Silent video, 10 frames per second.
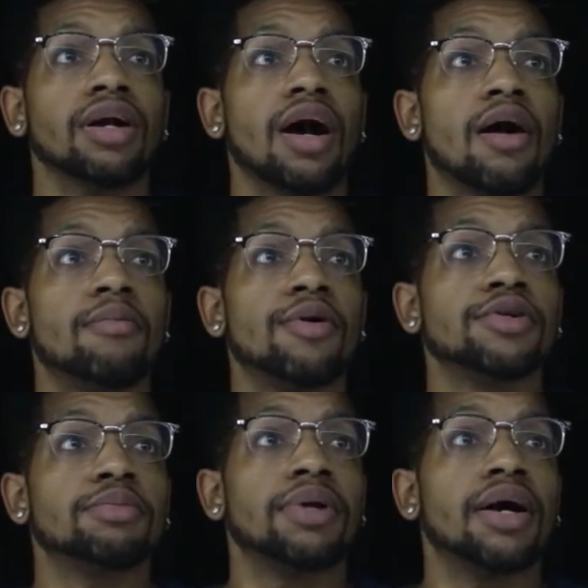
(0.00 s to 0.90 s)
I'll
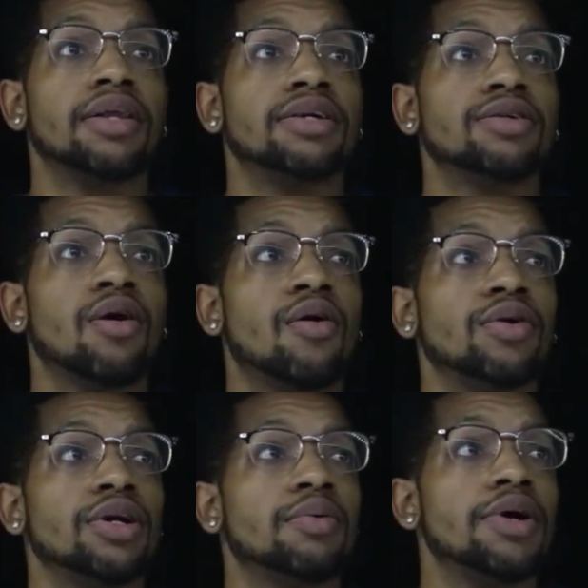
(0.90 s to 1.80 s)
multiply this
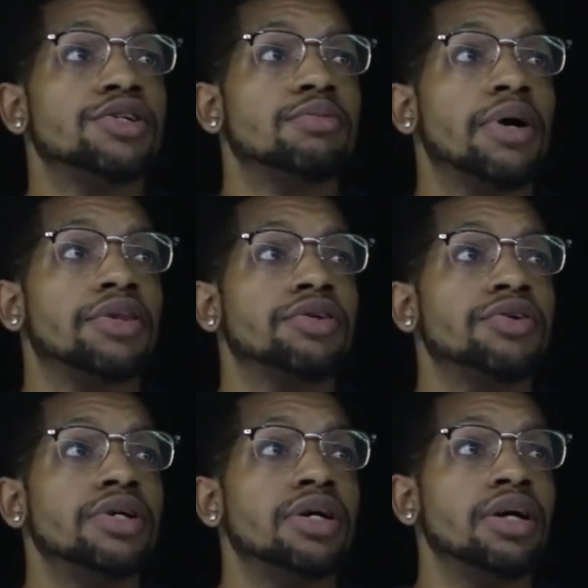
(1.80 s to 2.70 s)
whole equation by
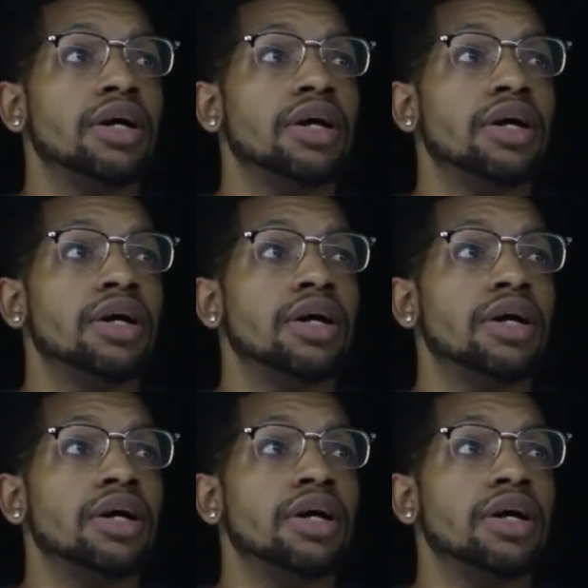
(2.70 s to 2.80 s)
3.